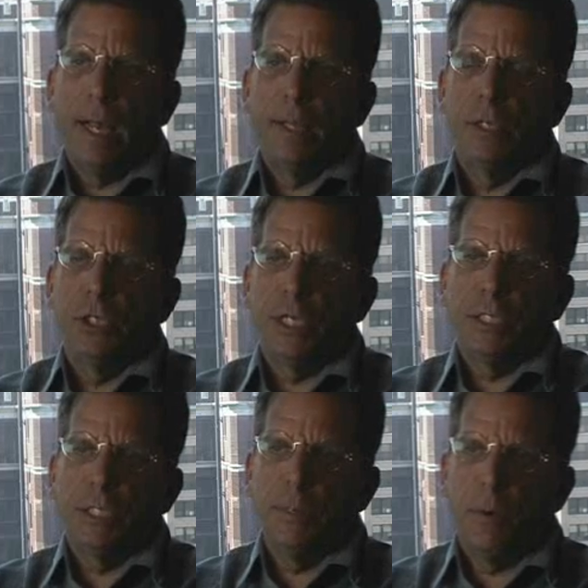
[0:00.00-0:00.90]
and the
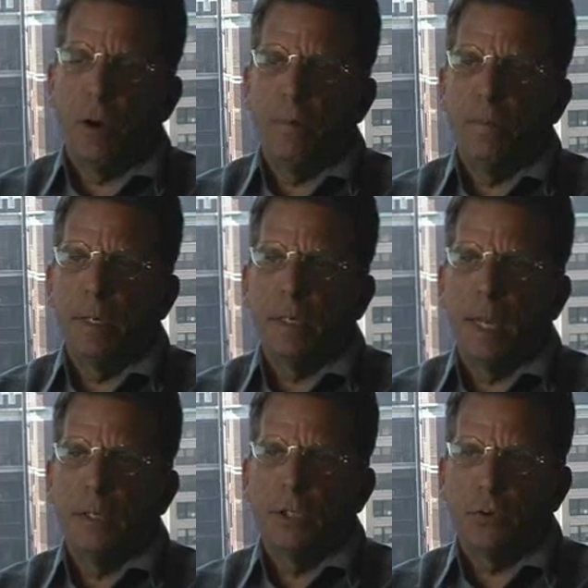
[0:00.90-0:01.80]
Justice Department
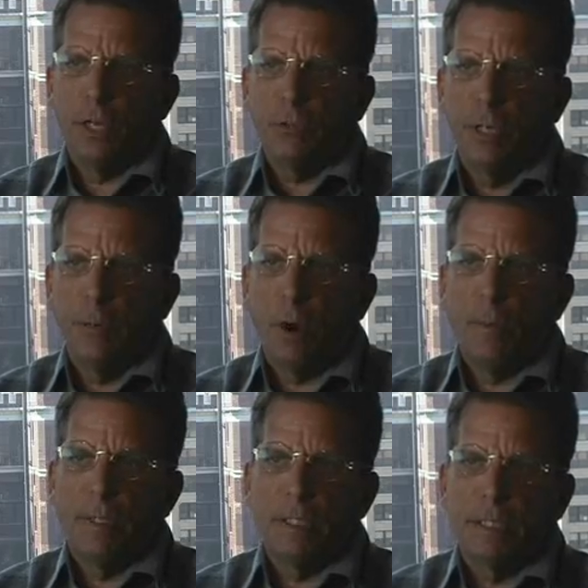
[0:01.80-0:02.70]
and the Treasury
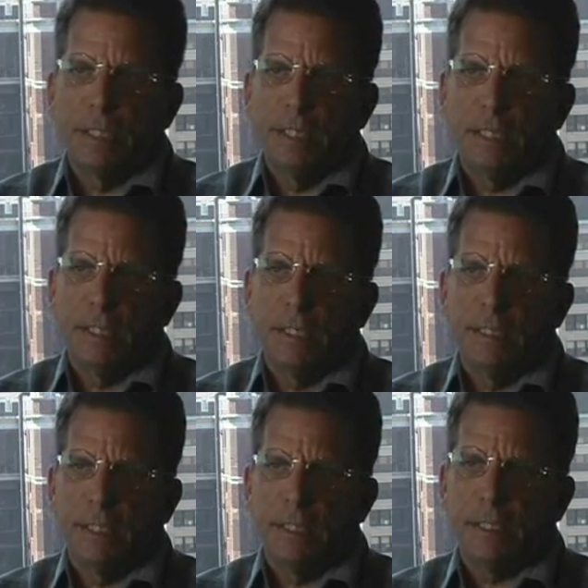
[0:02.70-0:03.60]
Department to cease and
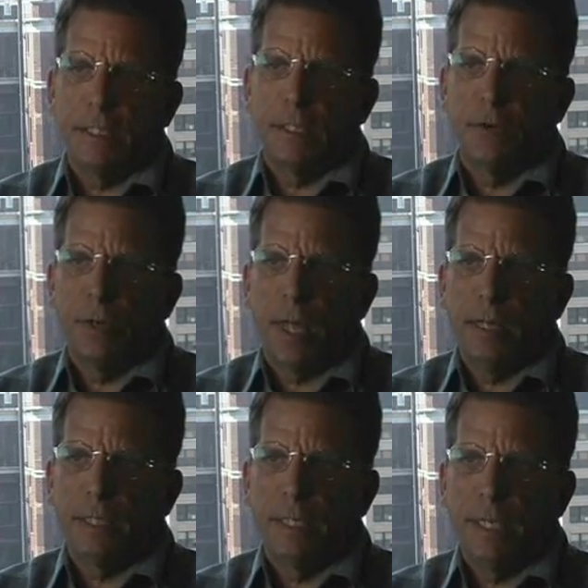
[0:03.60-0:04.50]
desist in their
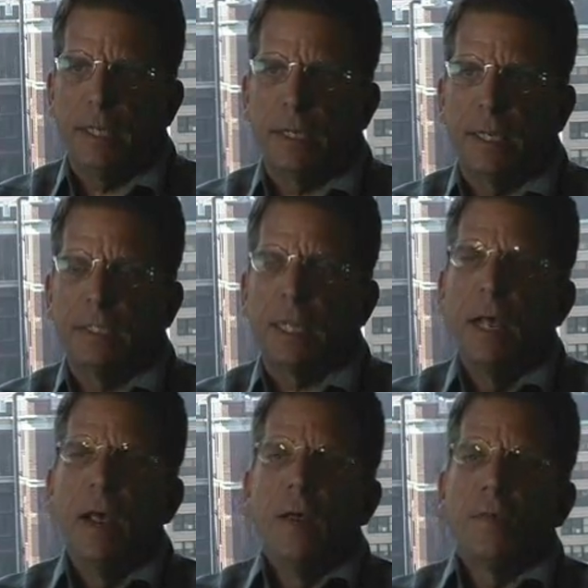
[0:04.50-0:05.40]
Nazi dealings,
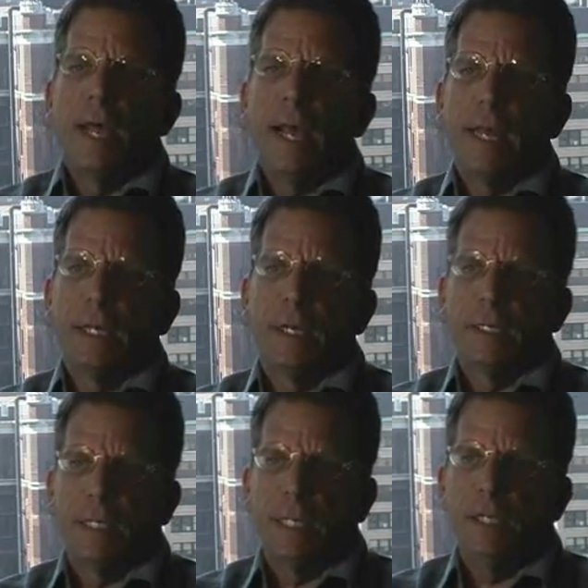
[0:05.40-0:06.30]
they had
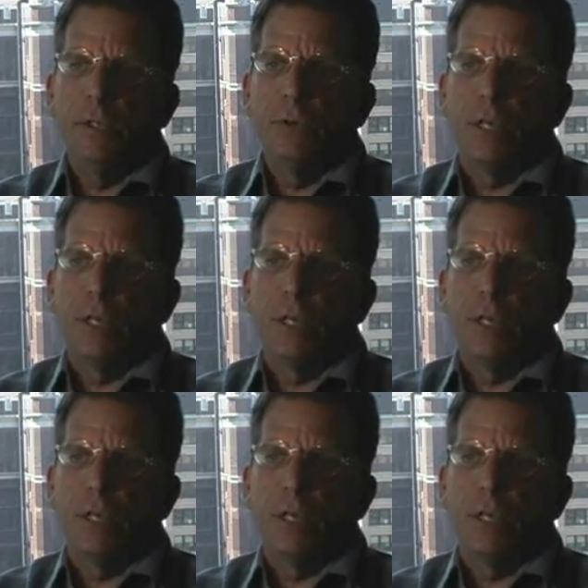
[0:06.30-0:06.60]
continued